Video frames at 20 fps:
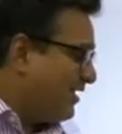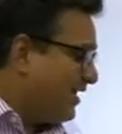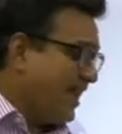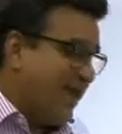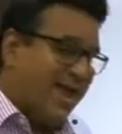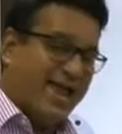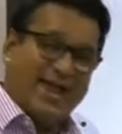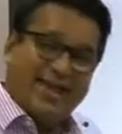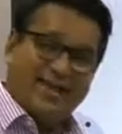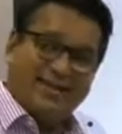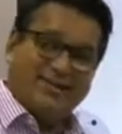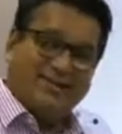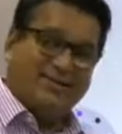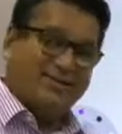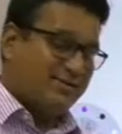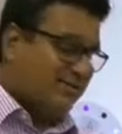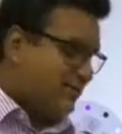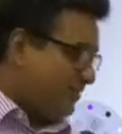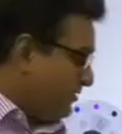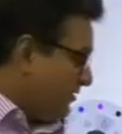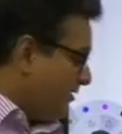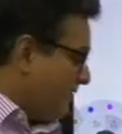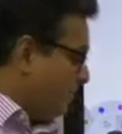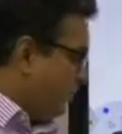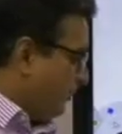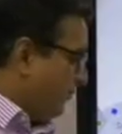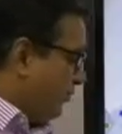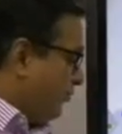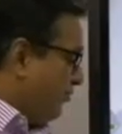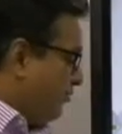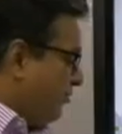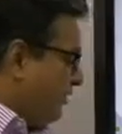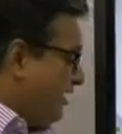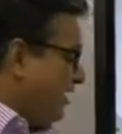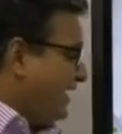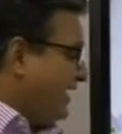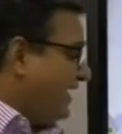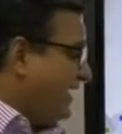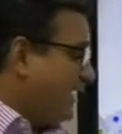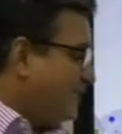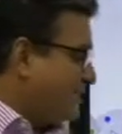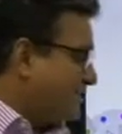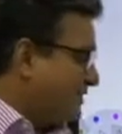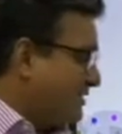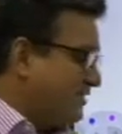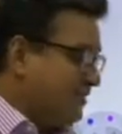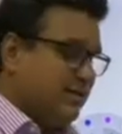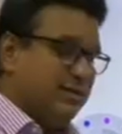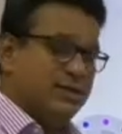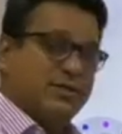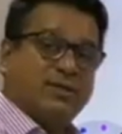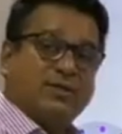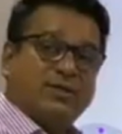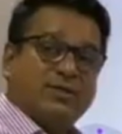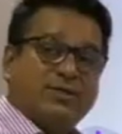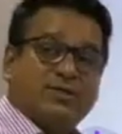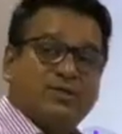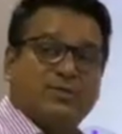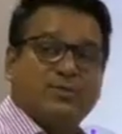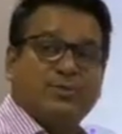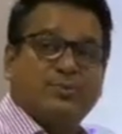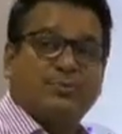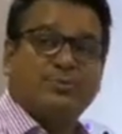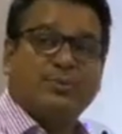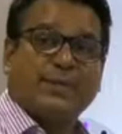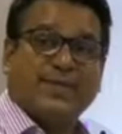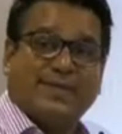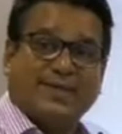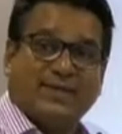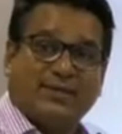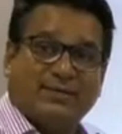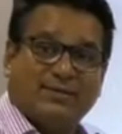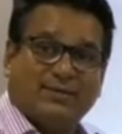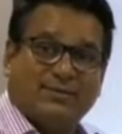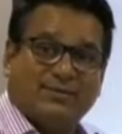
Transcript: and bring it to me.